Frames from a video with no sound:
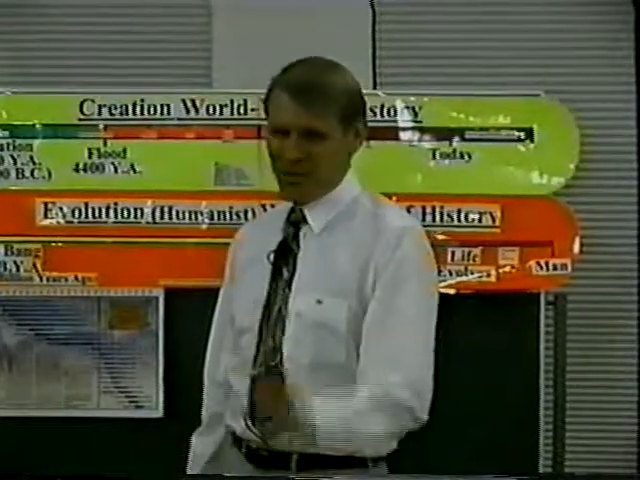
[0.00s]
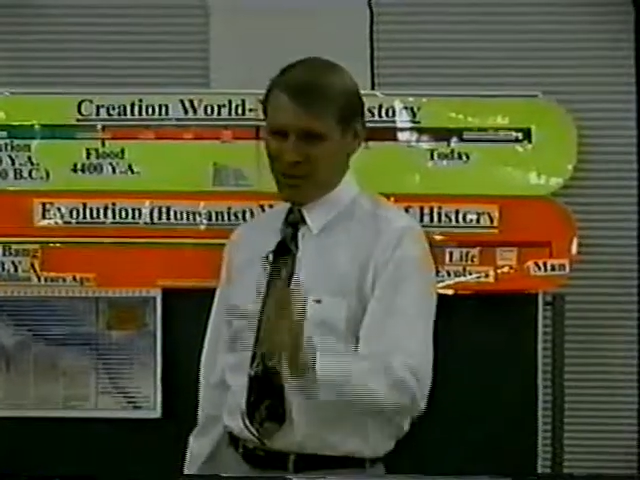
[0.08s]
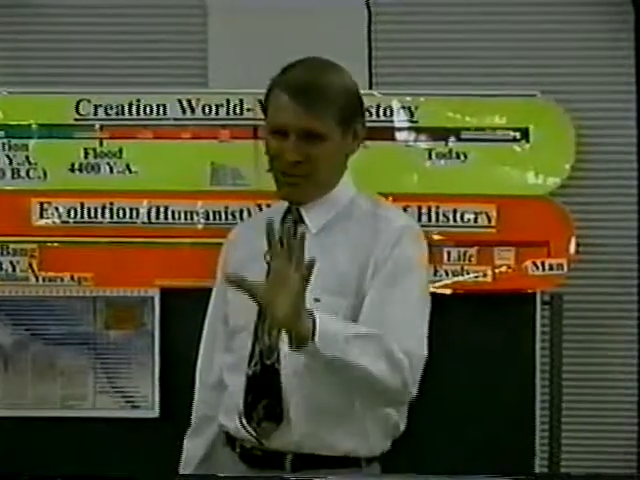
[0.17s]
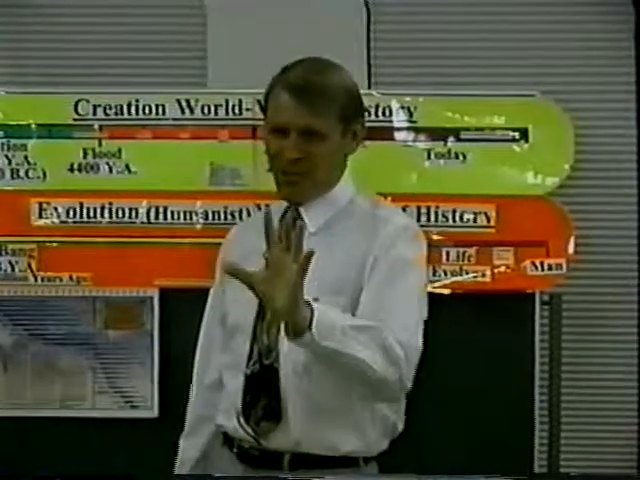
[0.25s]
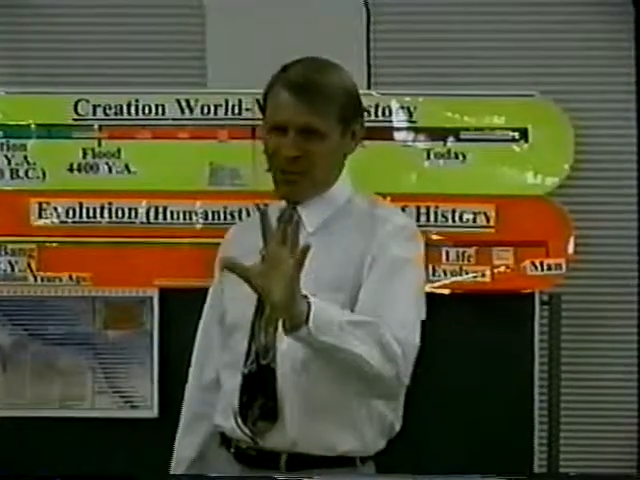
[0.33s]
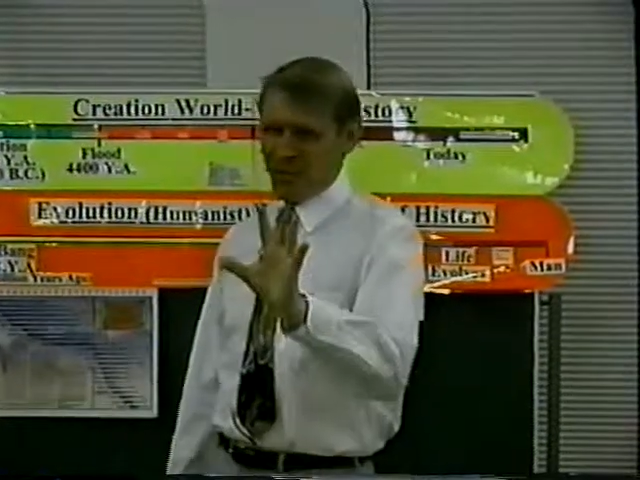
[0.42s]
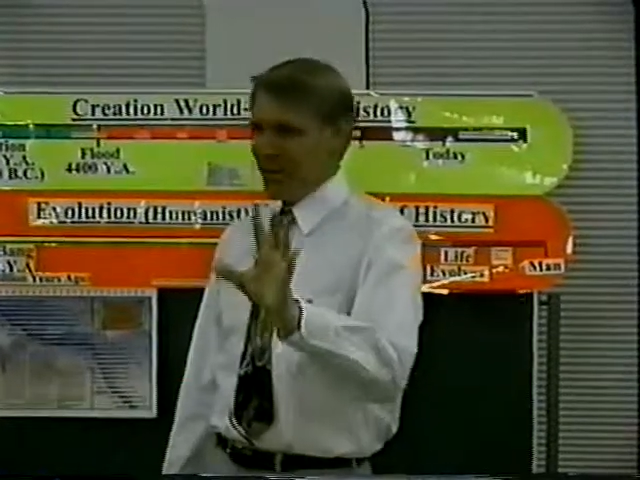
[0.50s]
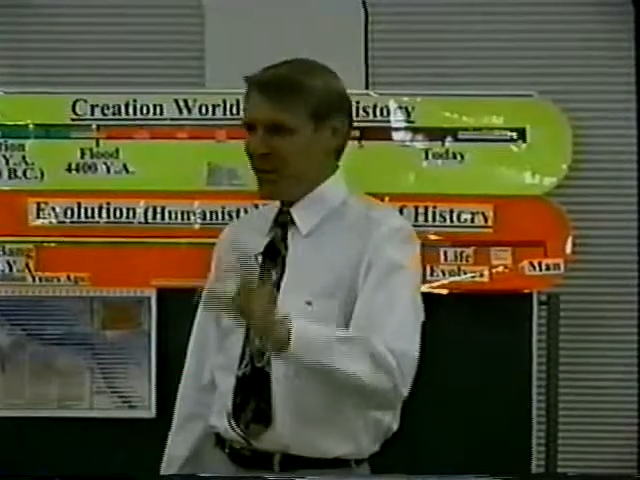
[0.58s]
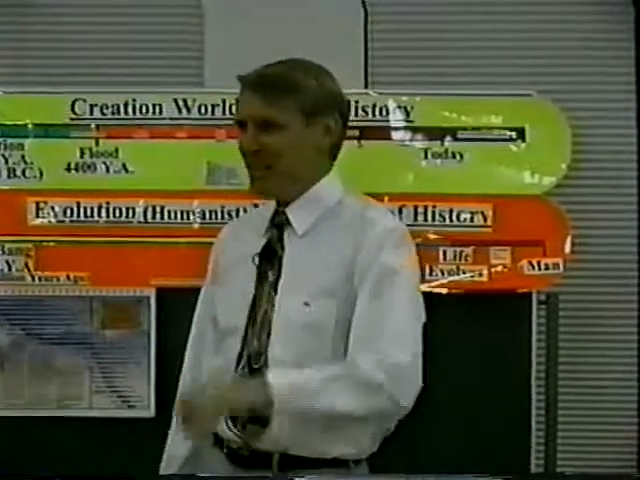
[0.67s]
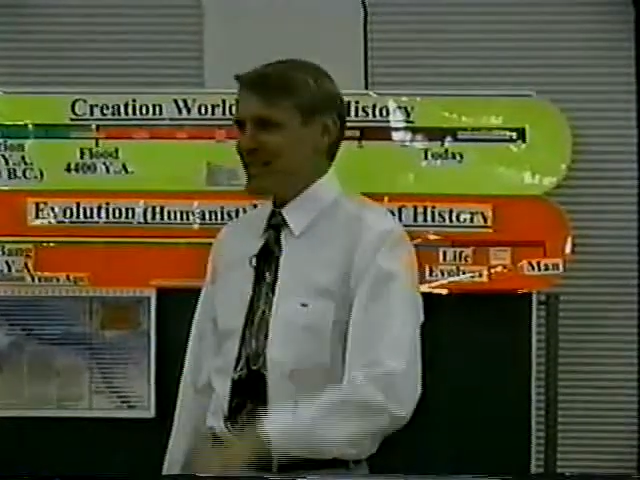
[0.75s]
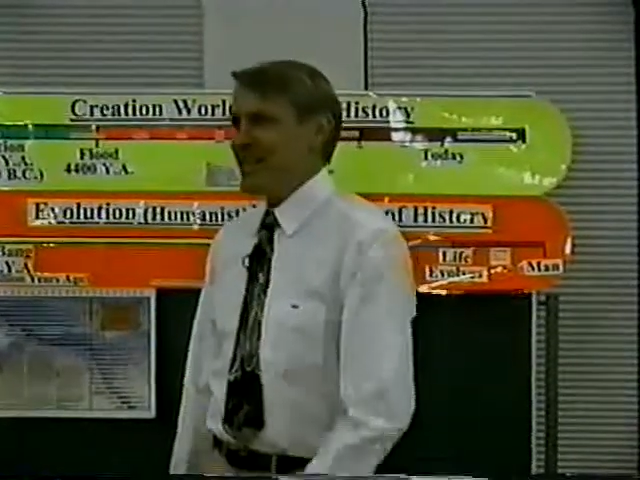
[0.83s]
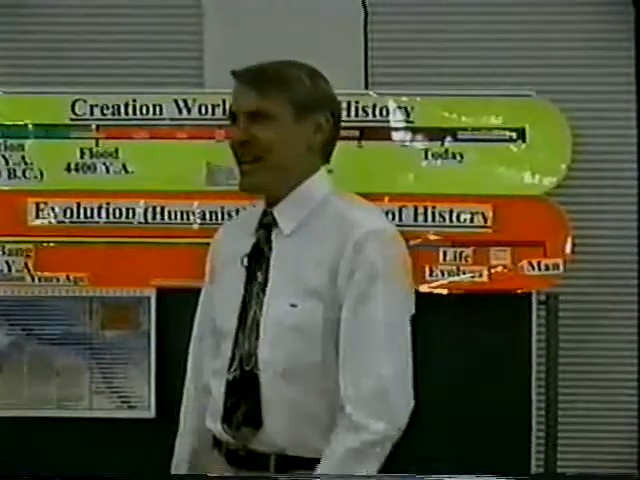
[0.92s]
the superior
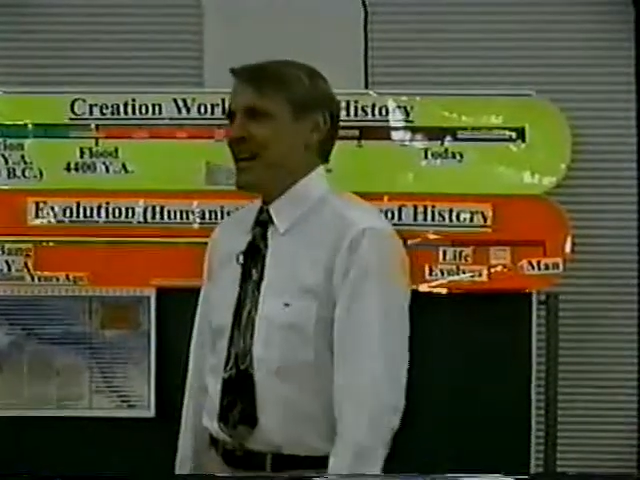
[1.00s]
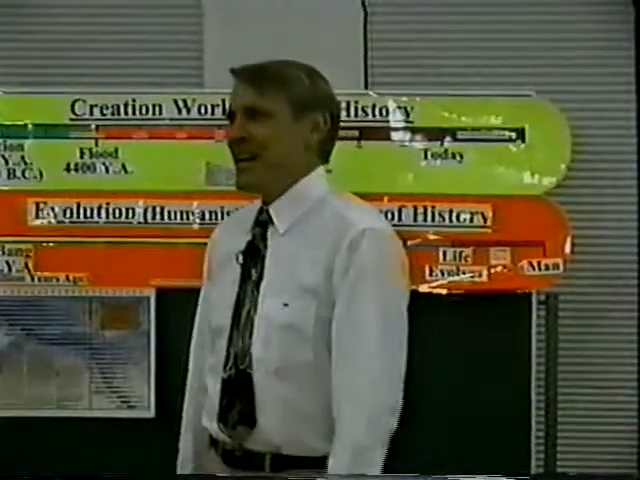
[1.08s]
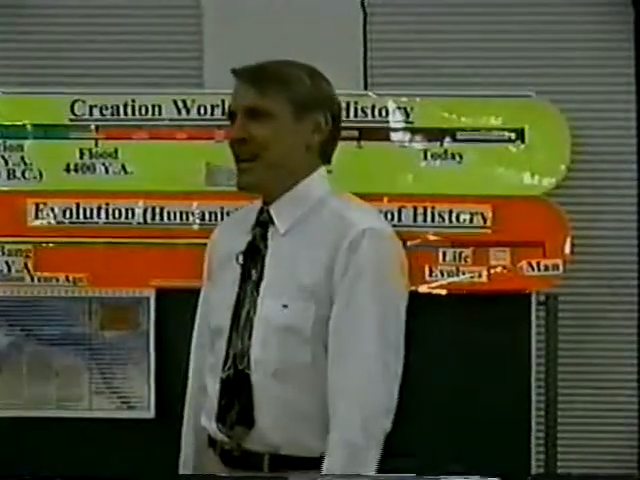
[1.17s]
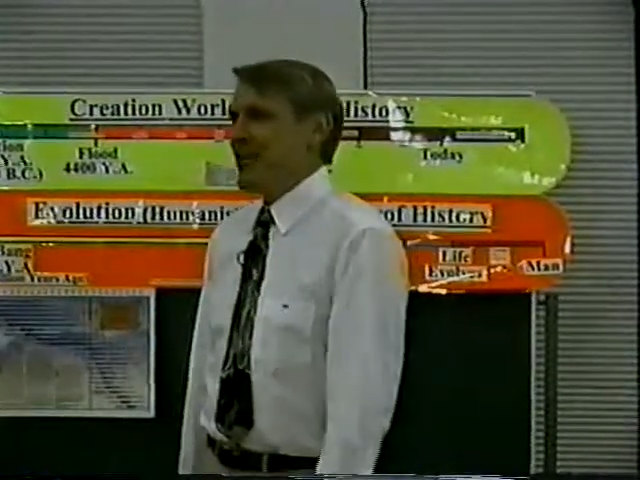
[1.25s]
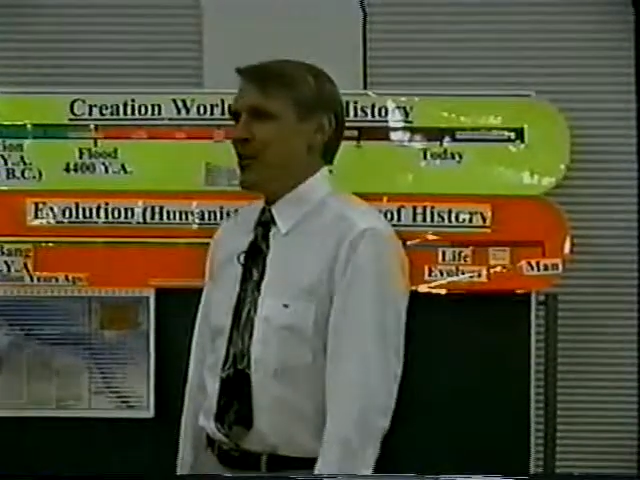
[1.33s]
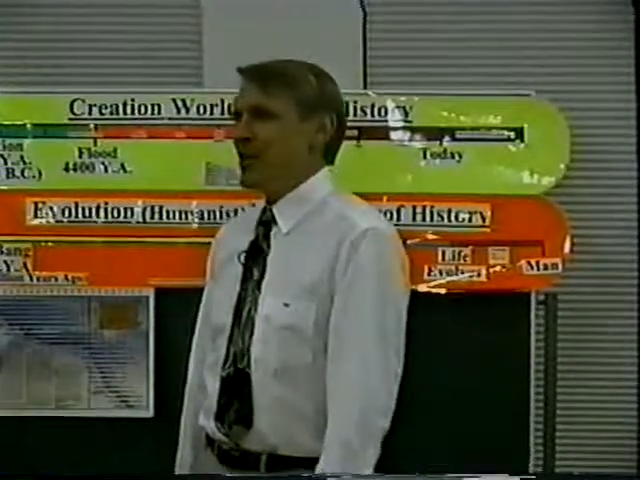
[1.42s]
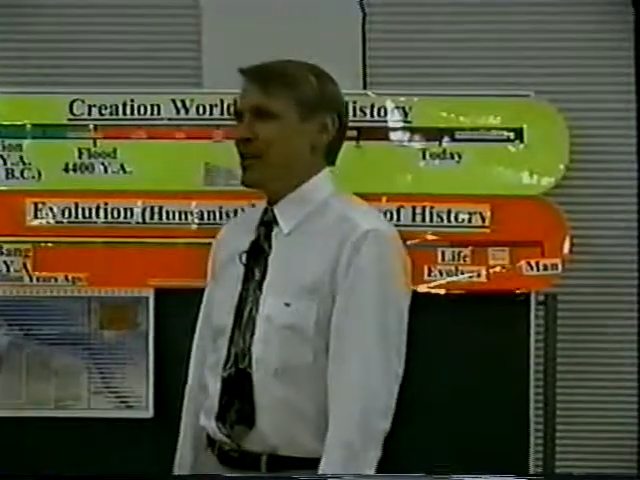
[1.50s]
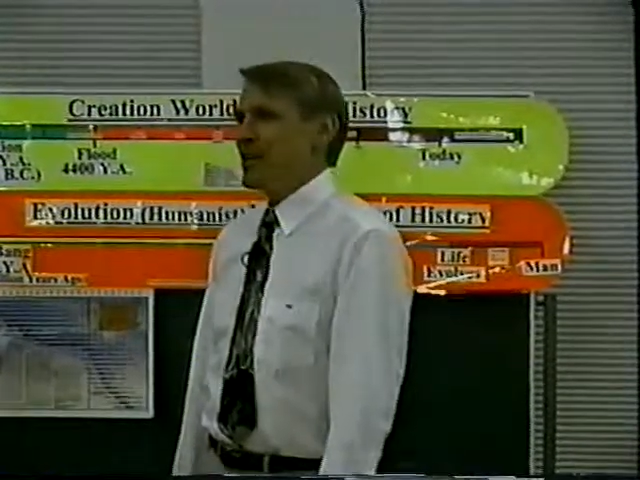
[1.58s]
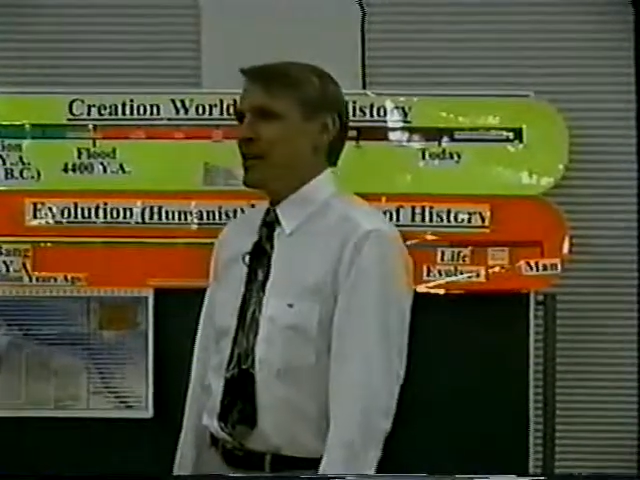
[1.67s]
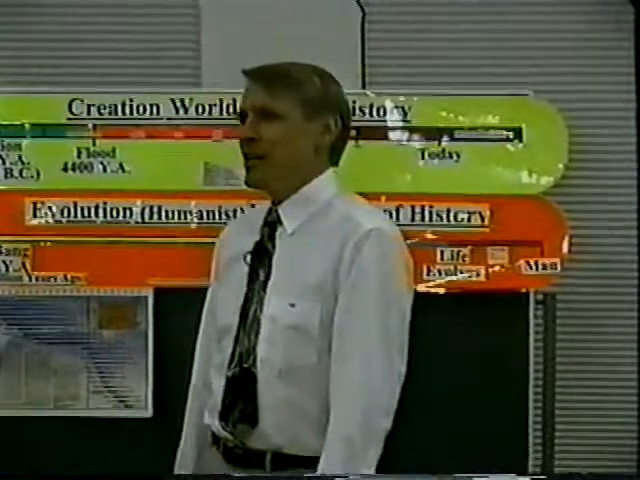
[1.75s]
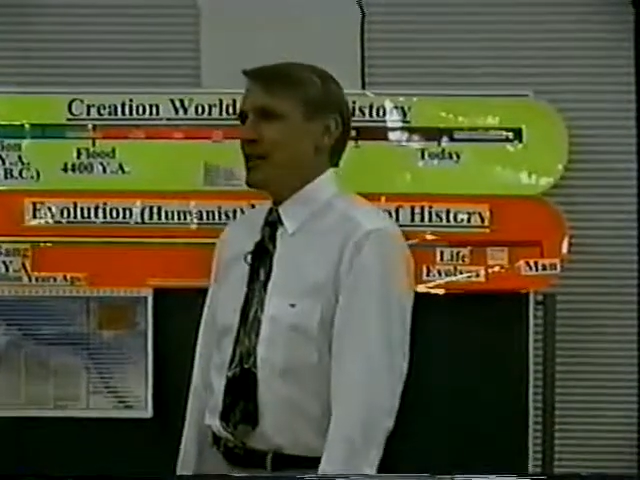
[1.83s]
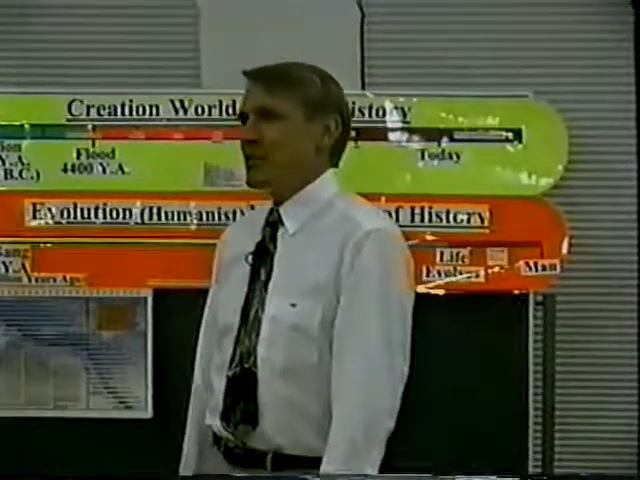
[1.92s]
race. He thought
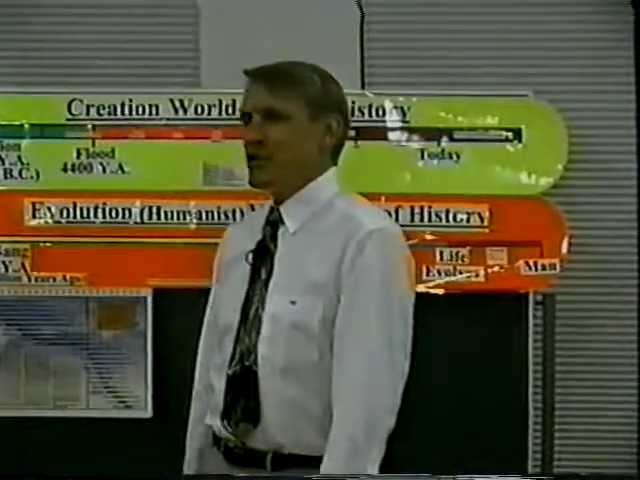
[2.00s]
the